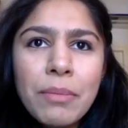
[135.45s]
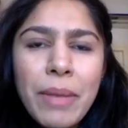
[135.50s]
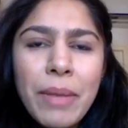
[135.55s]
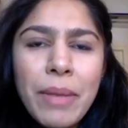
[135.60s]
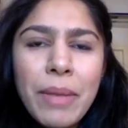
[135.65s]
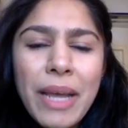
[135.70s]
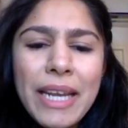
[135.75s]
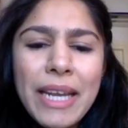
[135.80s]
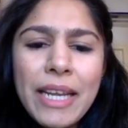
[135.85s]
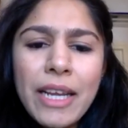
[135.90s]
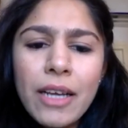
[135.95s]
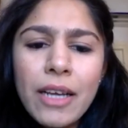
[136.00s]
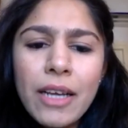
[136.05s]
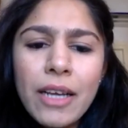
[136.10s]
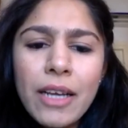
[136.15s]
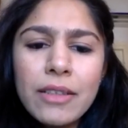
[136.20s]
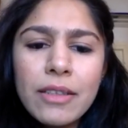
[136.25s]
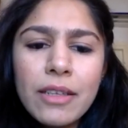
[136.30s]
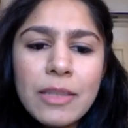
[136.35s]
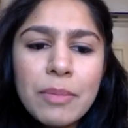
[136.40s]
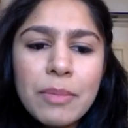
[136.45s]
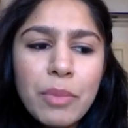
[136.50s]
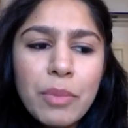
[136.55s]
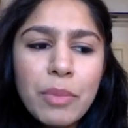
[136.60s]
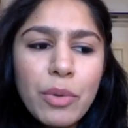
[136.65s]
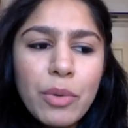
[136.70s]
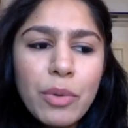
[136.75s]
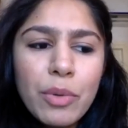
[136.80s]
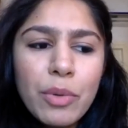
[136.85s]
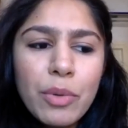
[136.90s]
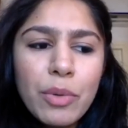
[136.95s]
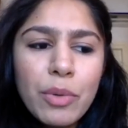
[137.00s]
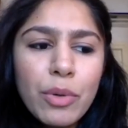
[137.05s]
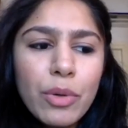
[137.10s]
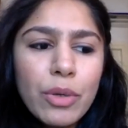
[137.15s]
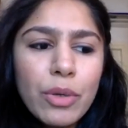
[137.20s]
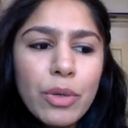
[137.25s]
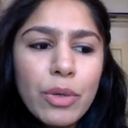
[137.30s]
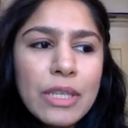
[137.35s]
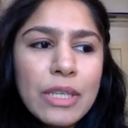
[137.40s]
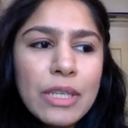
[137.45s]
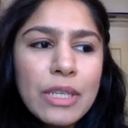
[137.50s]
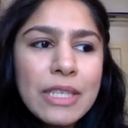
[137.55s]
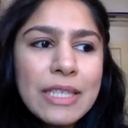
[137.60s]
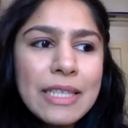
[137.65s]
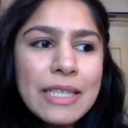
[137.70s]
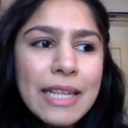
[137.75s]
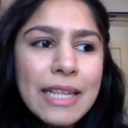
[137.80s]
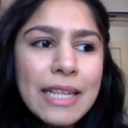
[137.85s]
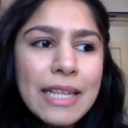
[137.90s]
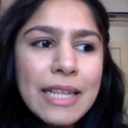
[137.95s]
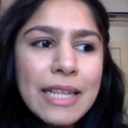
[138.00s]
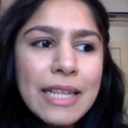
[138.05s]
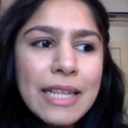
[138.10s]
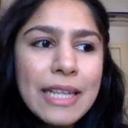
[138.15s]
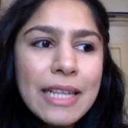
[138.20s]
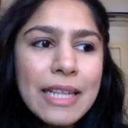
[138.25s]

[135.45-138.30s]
many other sports like